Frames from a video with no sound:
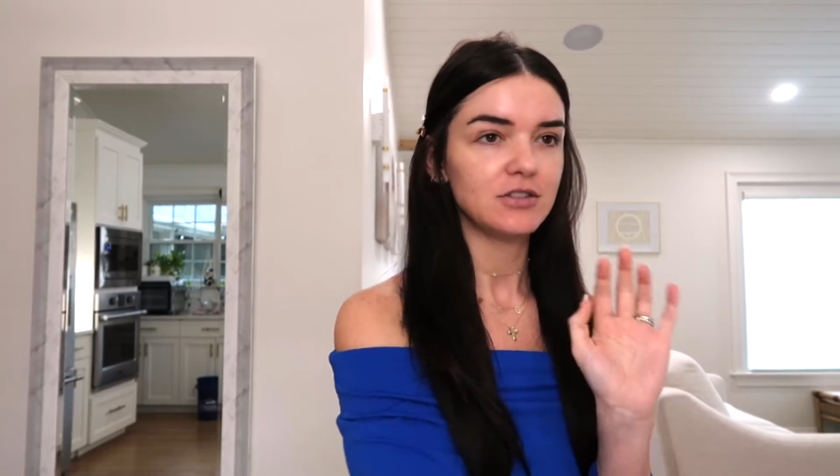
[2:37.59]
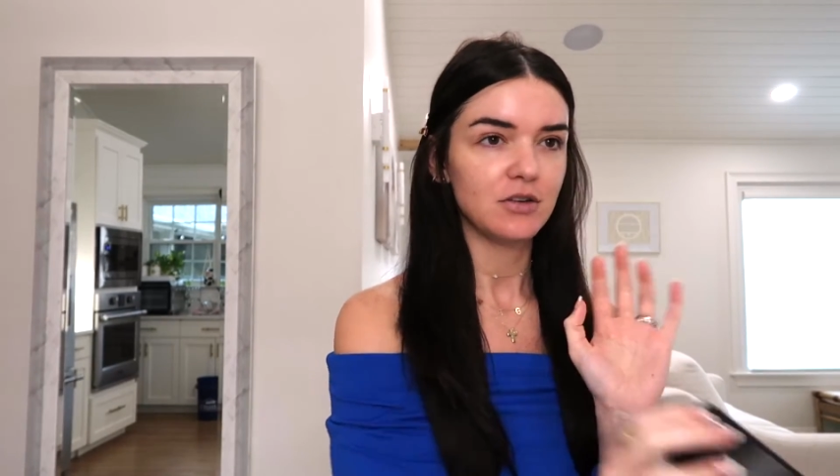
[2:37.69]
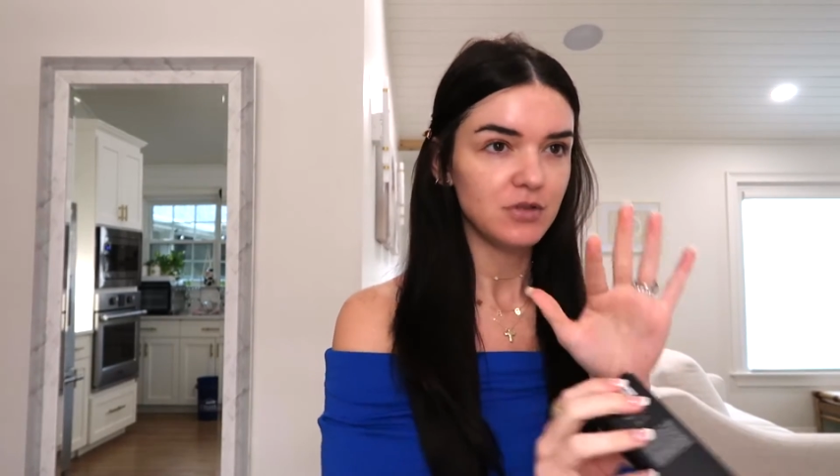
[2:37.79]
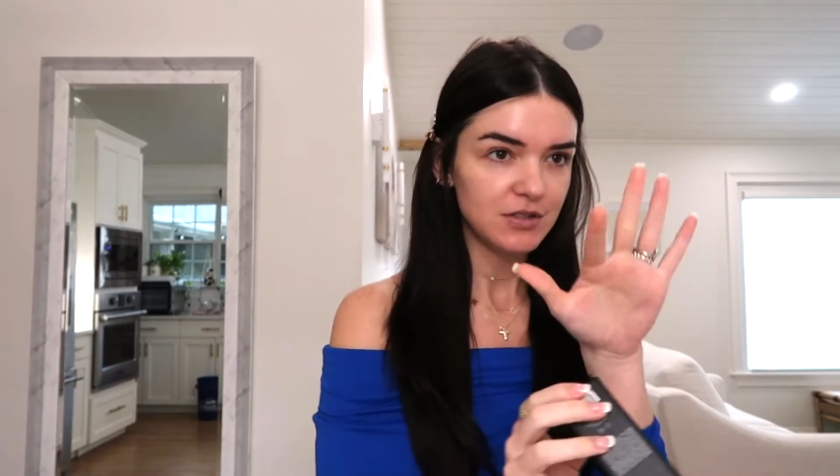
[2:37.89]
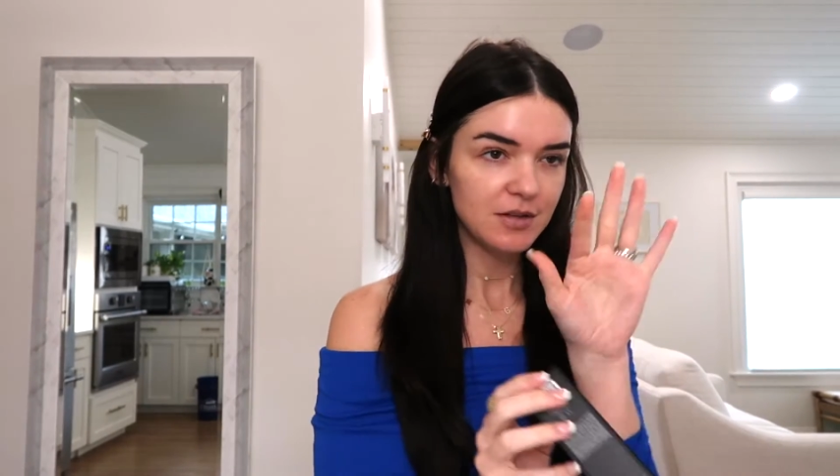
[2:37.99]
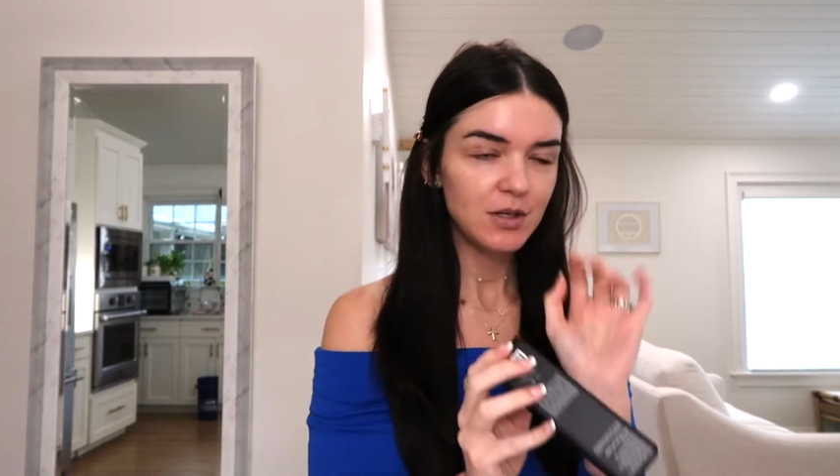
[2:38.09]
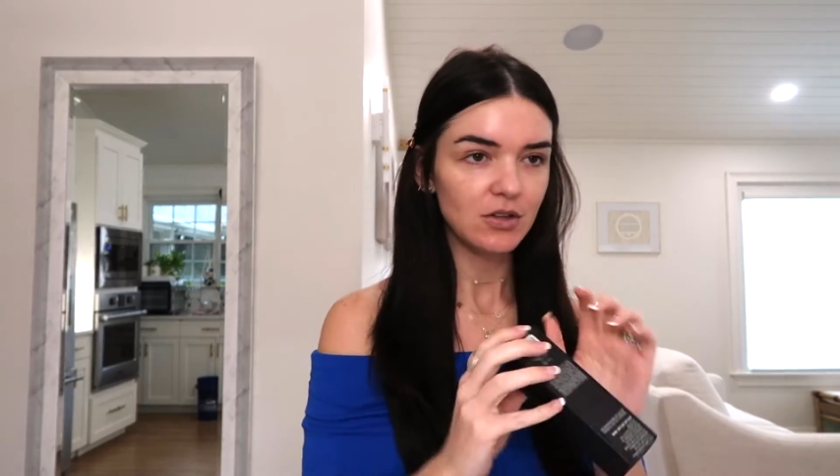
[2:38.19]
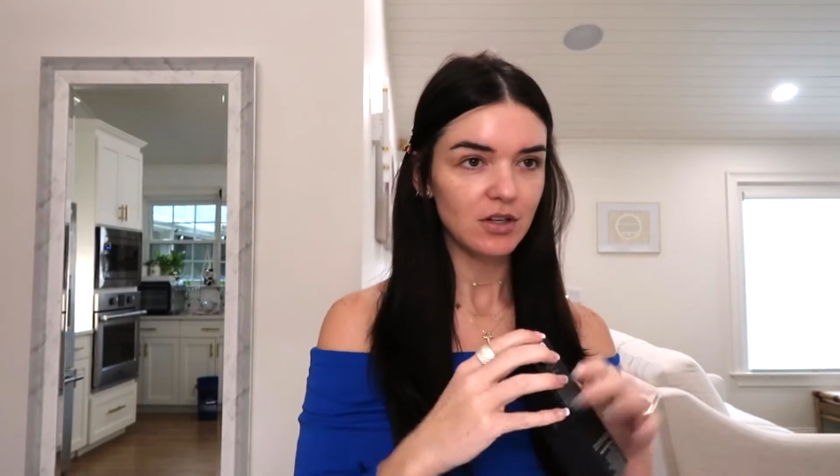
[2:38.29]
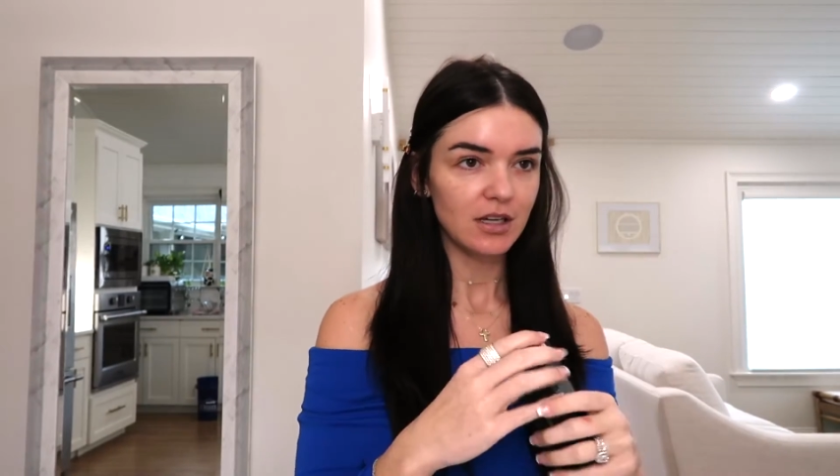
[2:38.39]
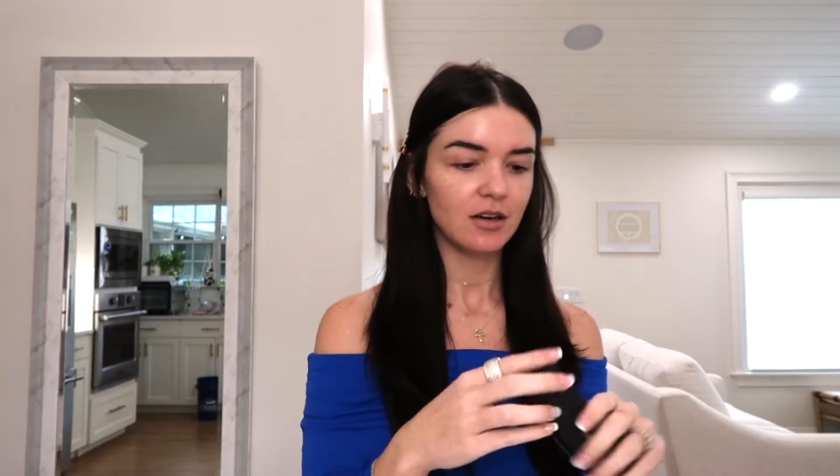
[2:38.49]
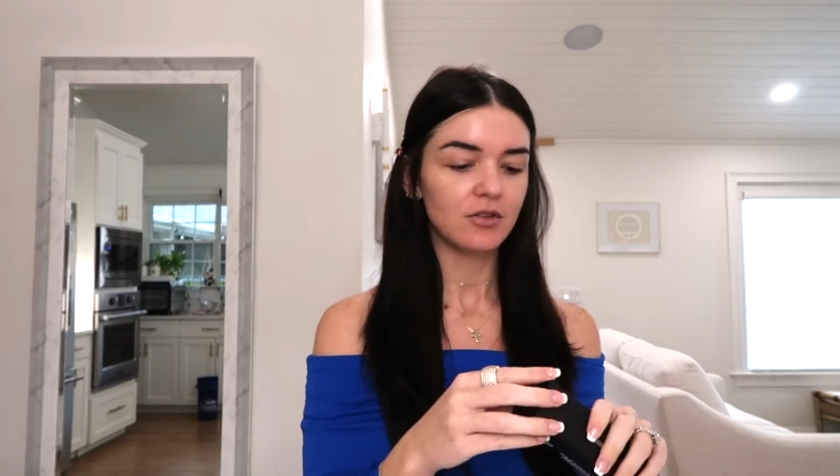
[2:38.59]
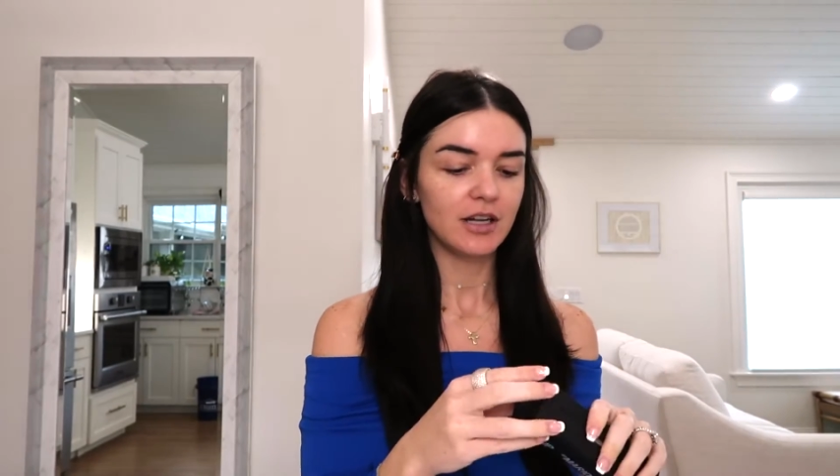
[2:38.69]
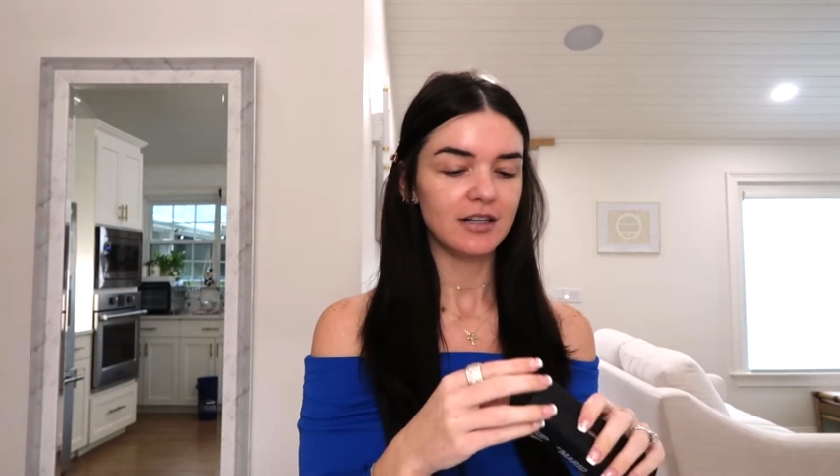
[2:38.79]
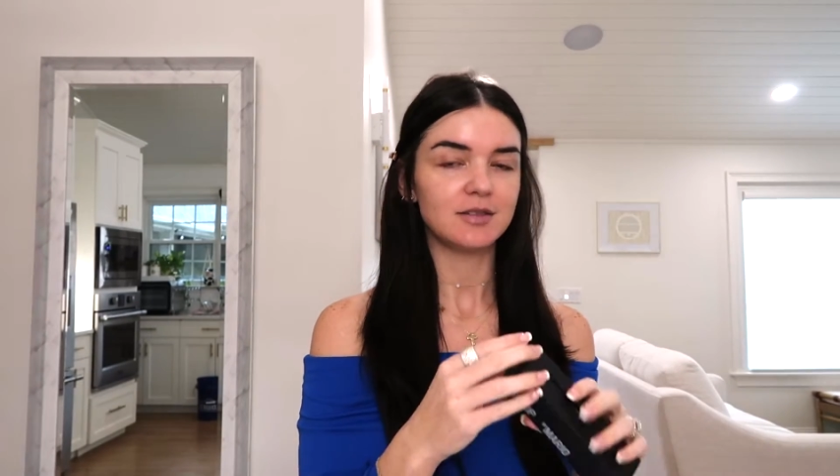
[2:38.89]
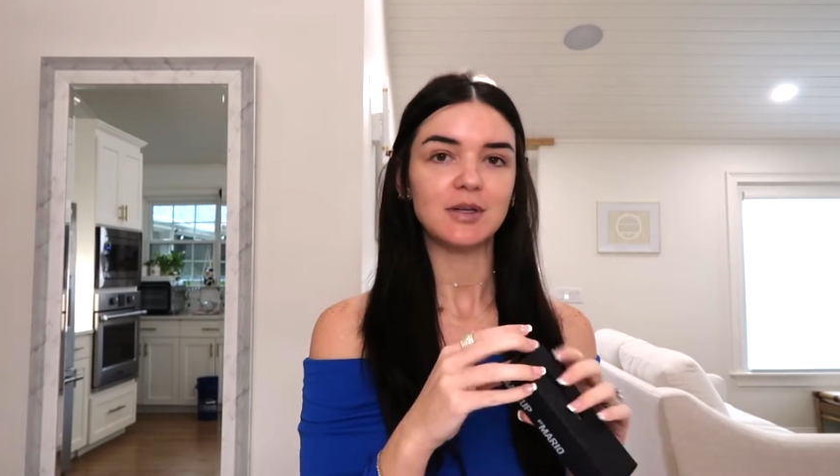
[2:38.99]
so if you see me looking over
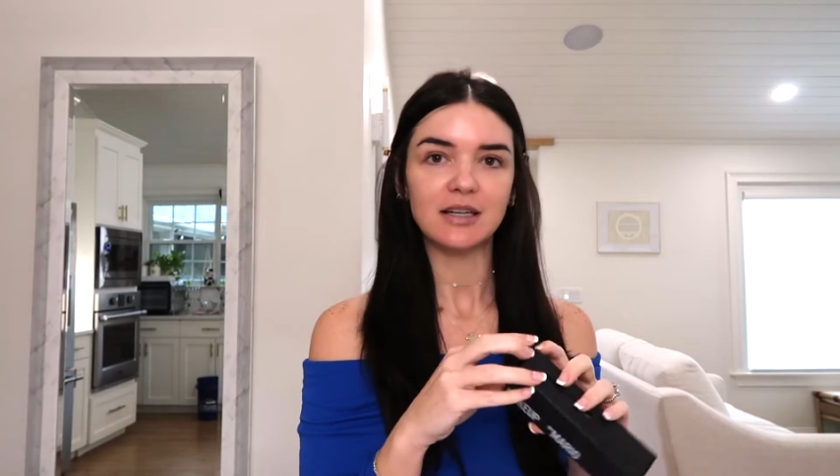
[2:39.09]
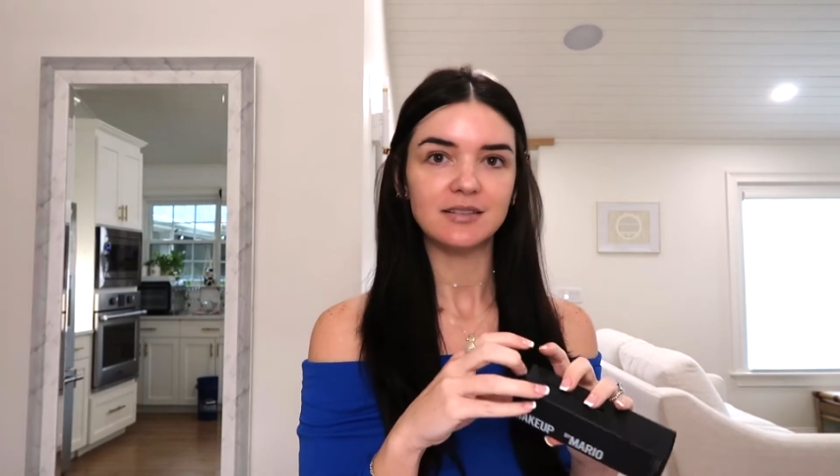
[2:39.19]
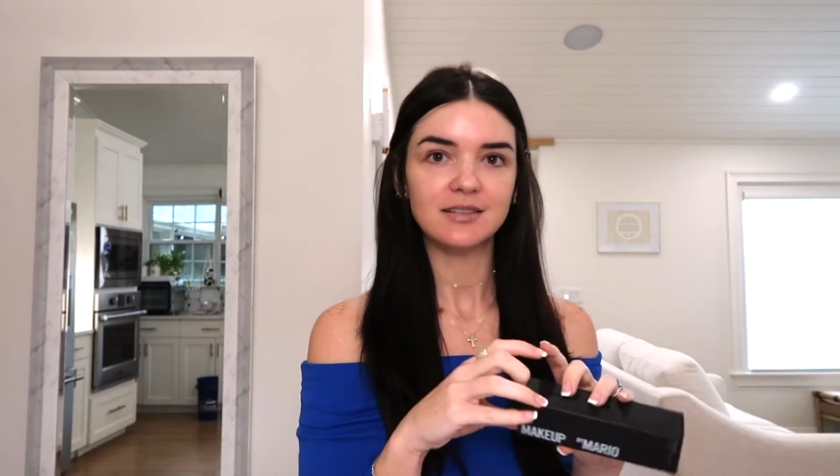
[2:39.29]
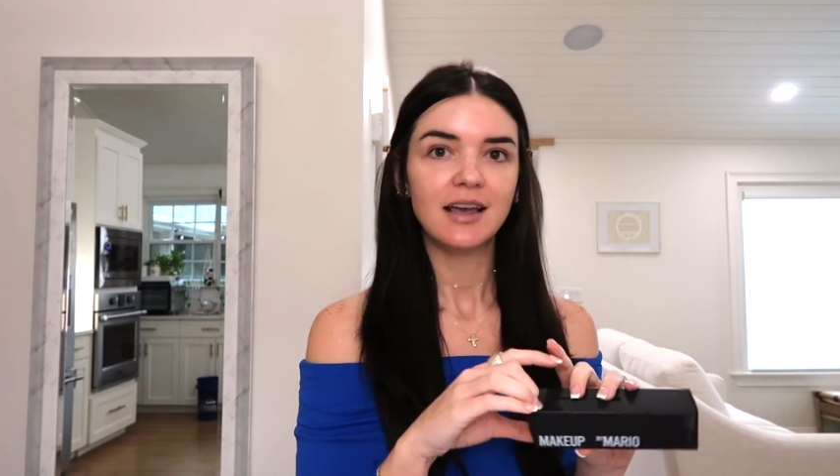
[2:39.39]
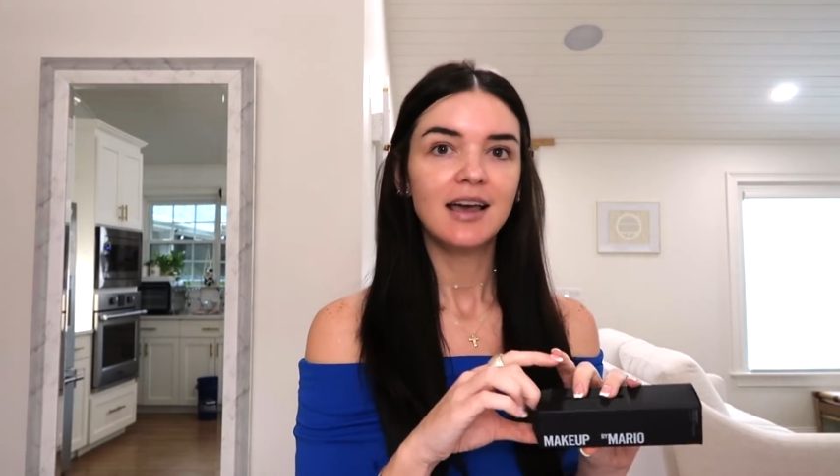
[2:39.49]
here, it's because